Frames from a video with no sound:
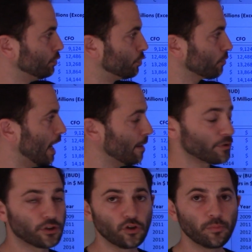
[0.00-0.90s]

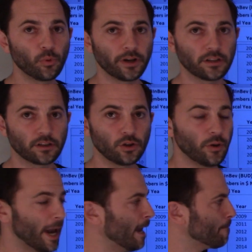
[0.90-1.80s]
Drops
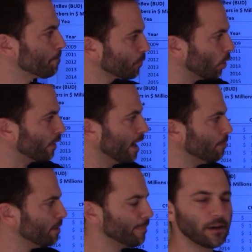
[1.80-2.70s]
2.28. Okay,
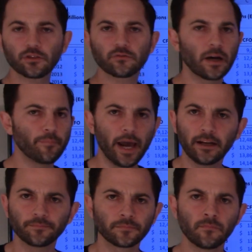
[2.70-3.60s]
but it bounces right back.